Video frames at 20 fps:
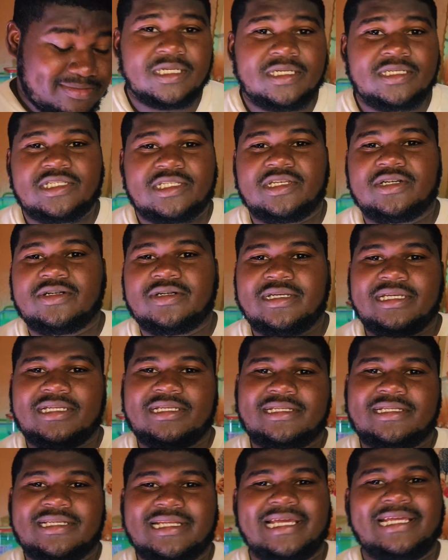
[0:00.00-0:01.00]
So in
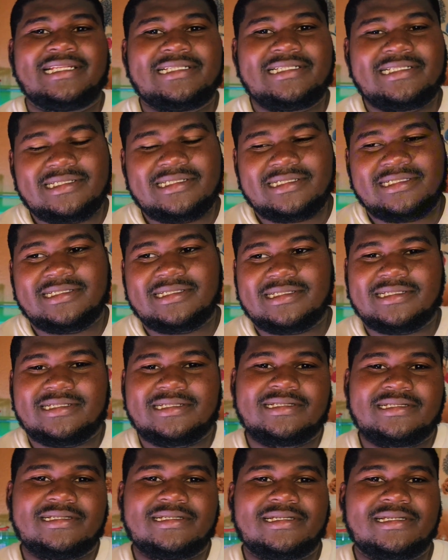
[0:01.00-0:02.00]
the
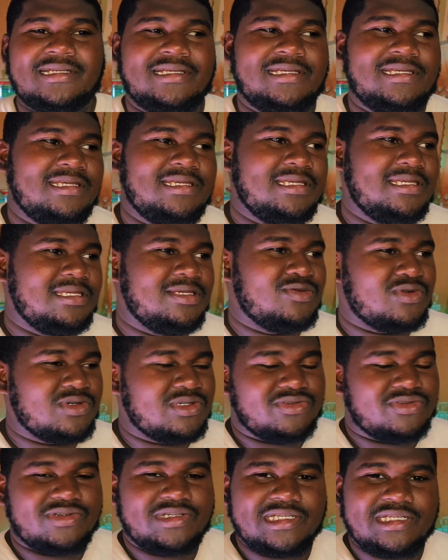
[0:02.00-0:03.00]
1960s, he
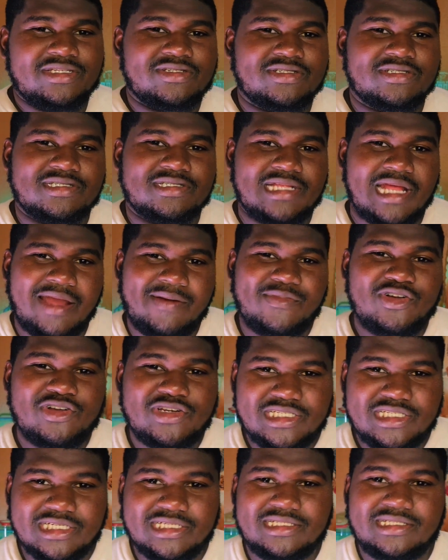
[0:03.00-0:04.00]
was really just a
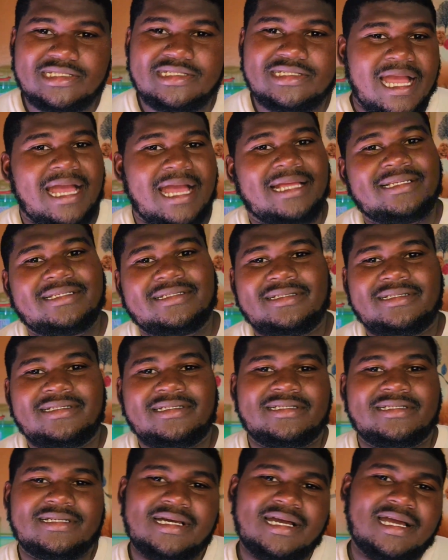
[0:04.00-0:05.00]
merchant, and he
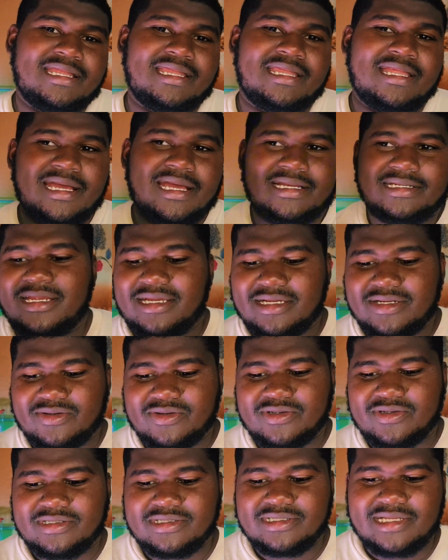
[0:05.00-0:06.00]
saw that there
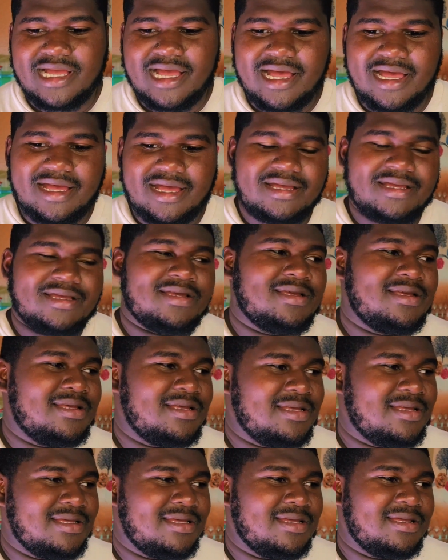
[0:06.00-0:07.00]
was a
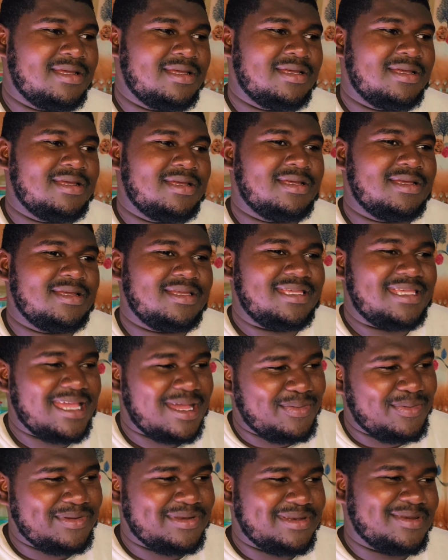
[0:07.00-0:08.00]

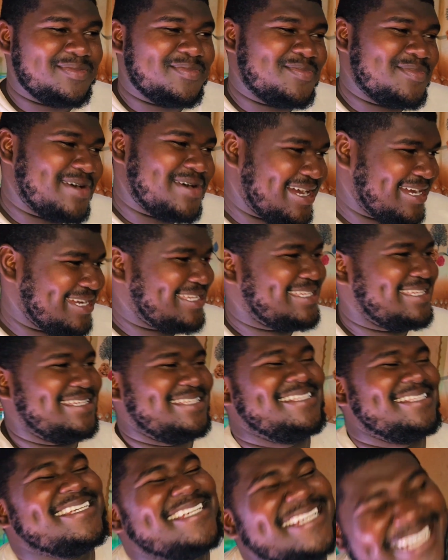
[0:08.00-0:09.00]
gap in the market.